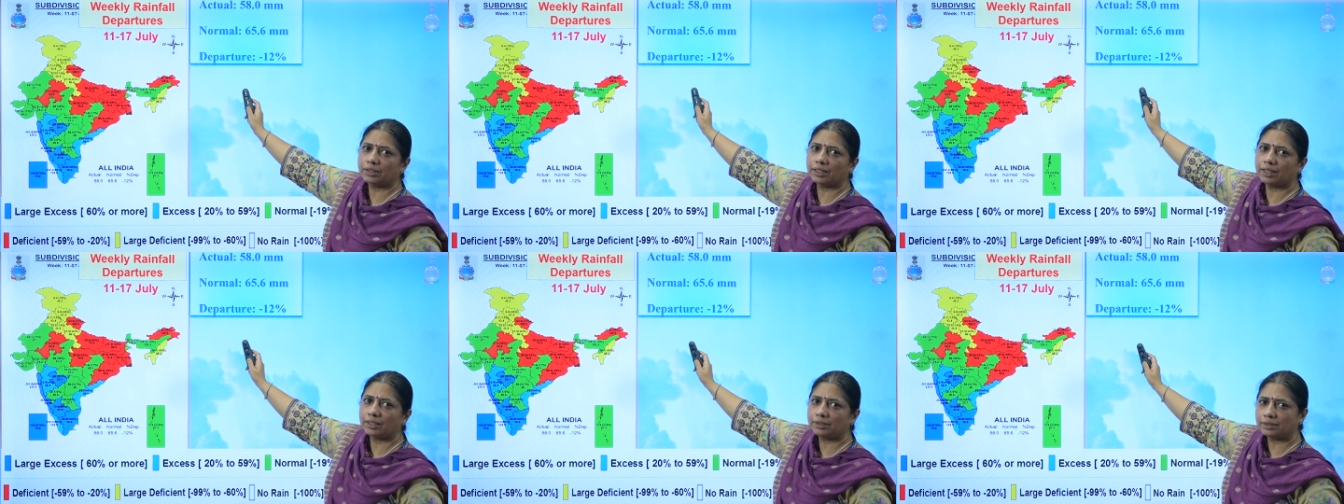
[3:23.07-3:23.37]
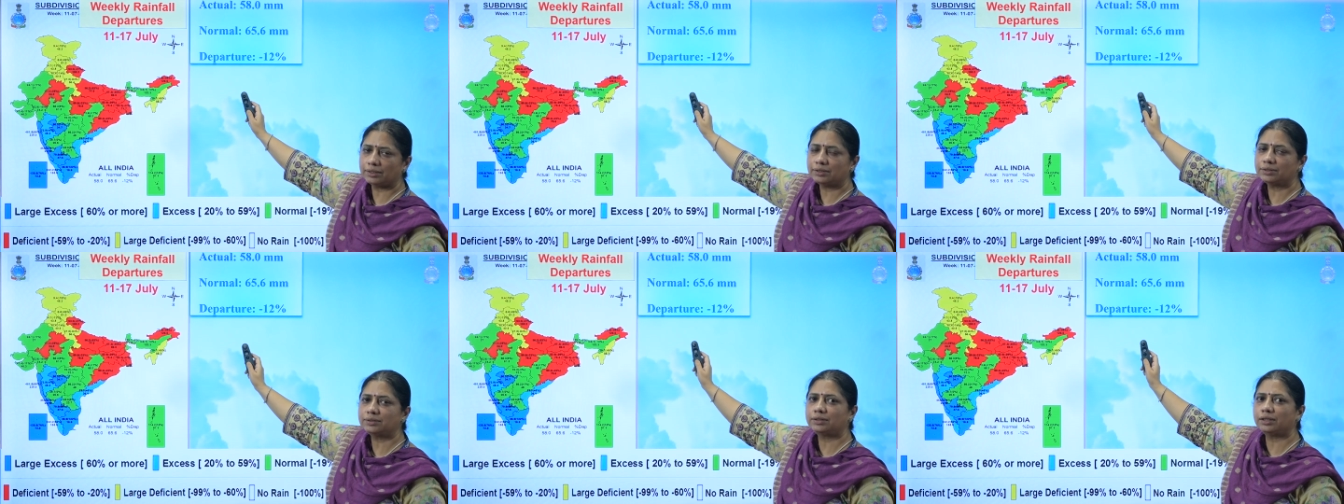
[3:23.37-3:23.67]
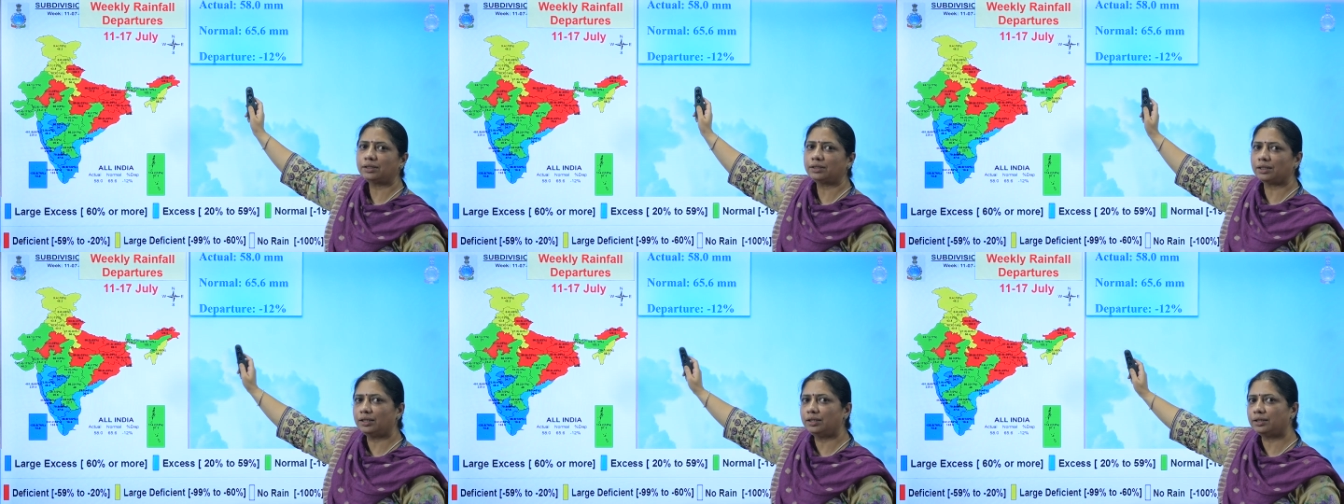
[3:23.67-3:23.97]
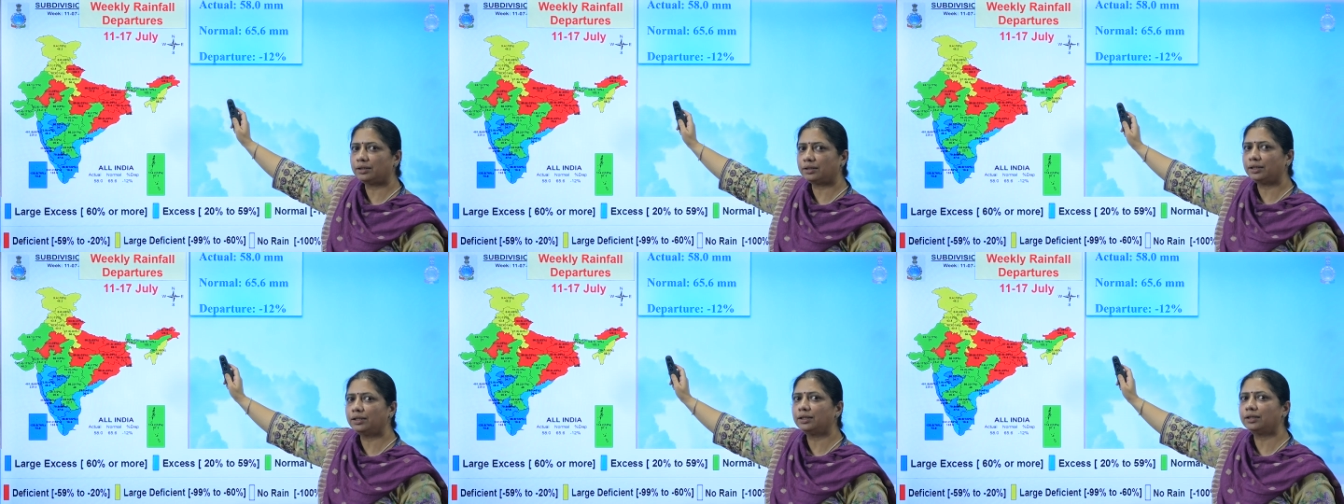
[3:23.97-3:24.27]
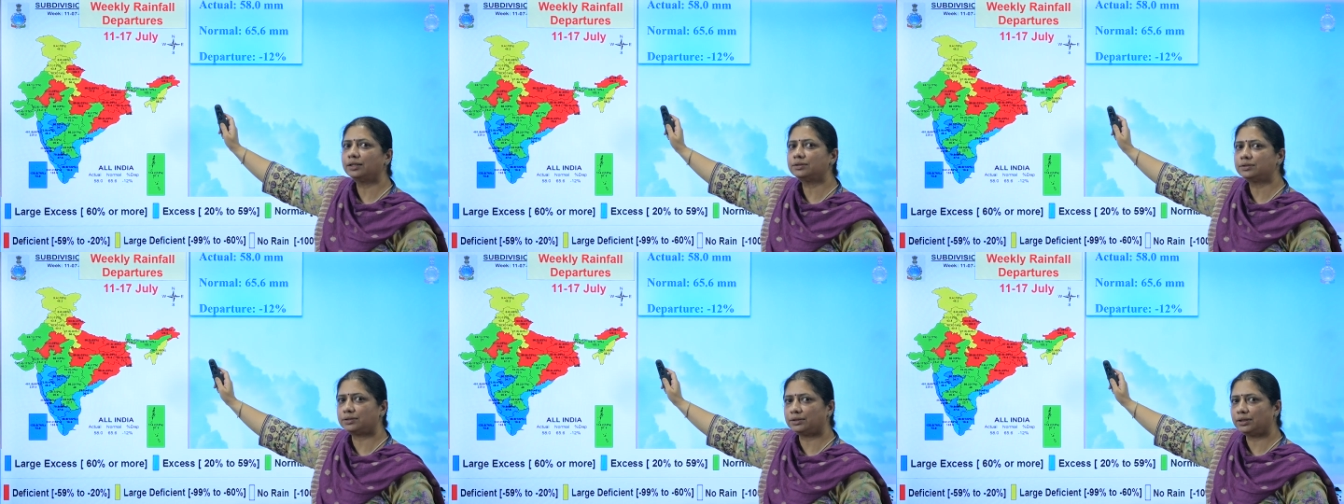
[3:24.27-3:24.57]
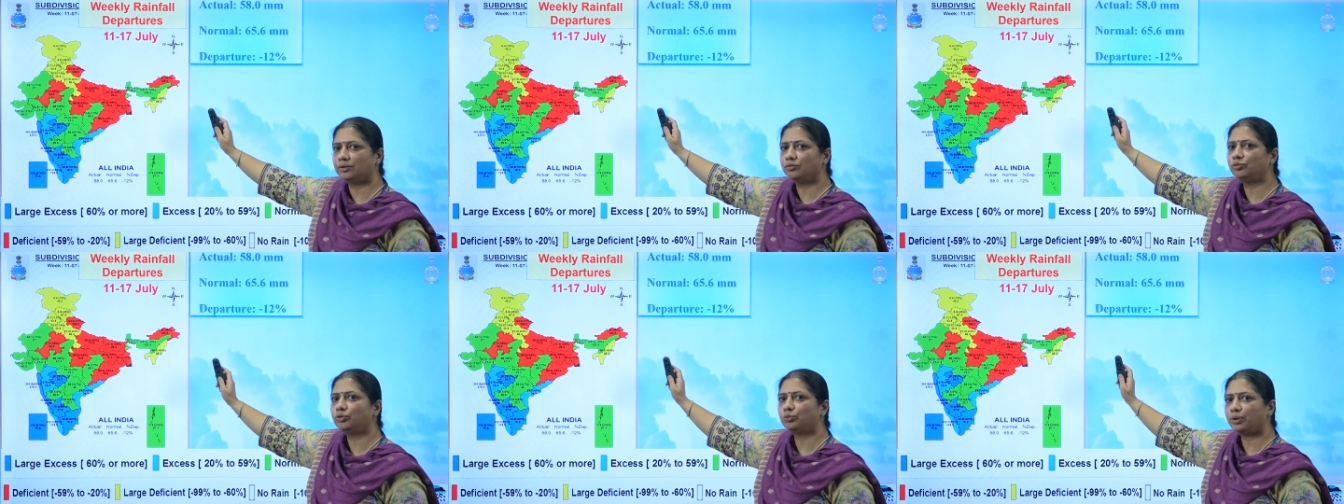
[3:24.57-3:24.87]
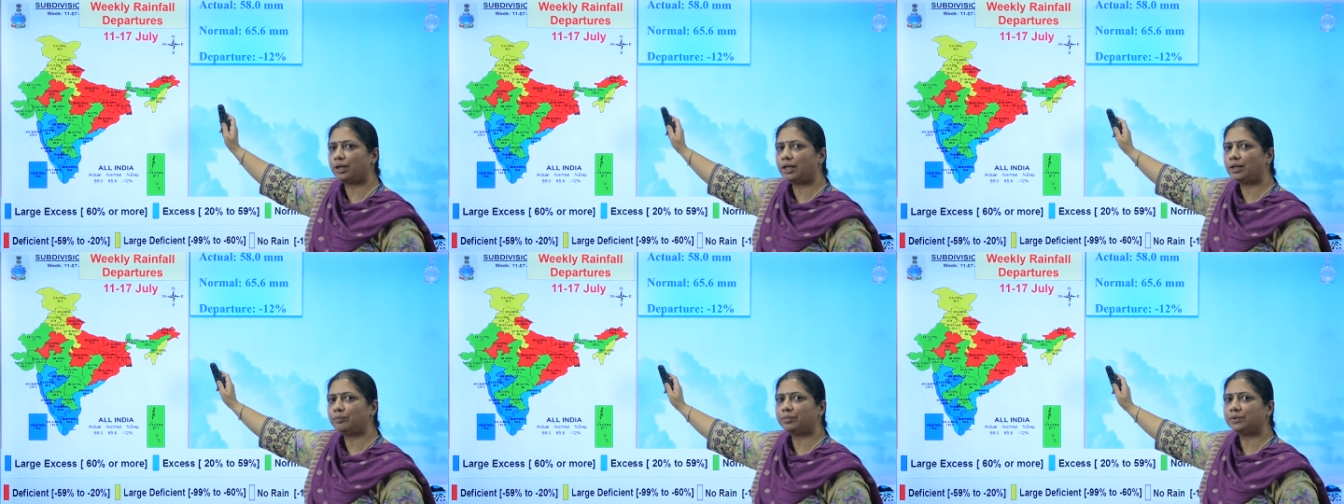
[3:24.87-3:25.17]
That is, the country received
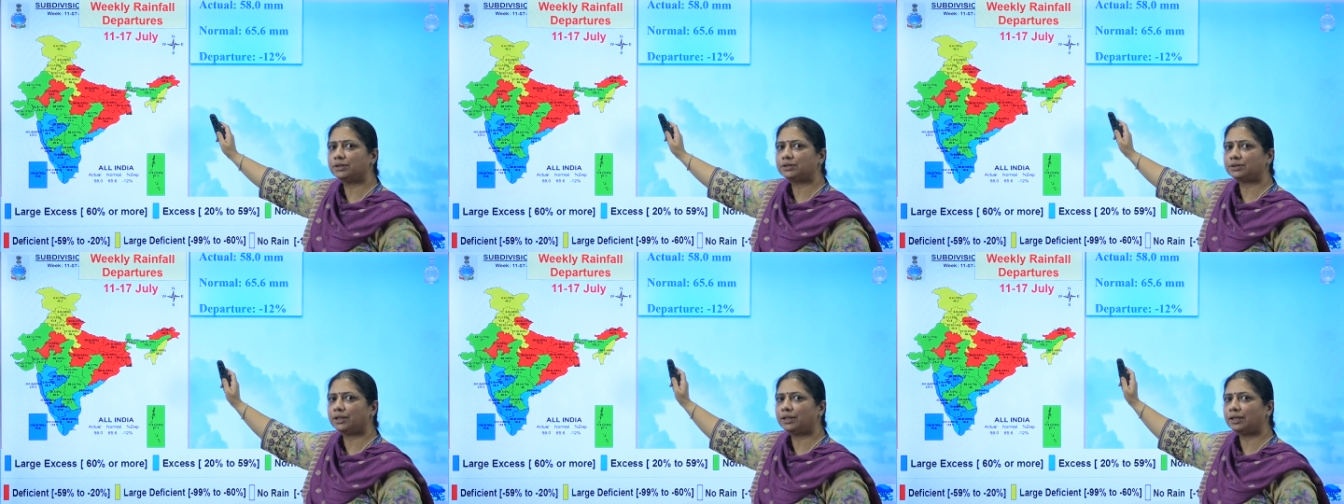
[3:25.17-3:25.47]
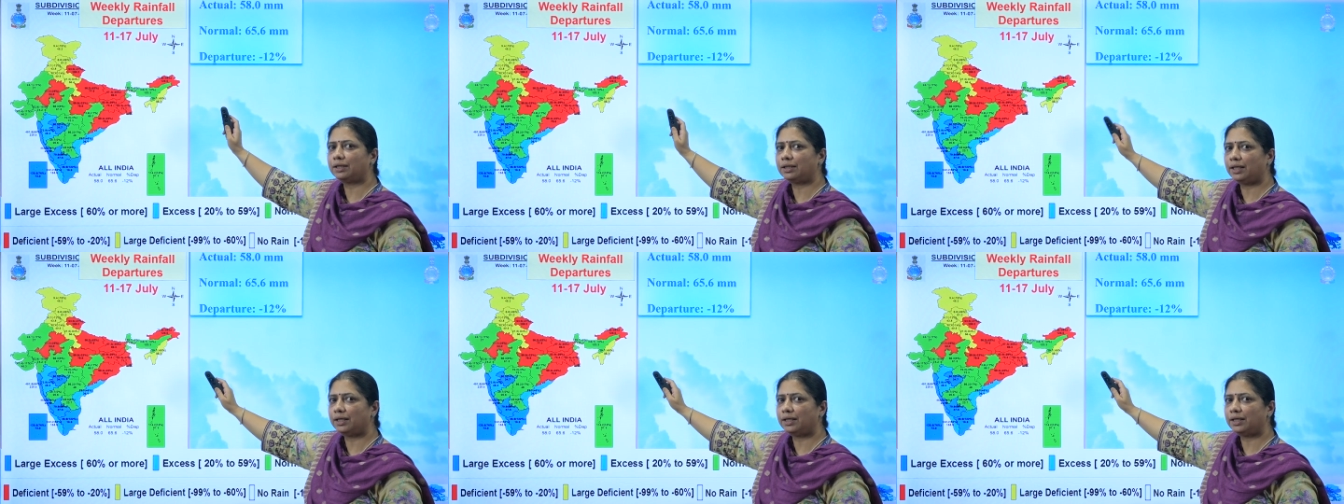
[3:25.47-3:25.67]
12%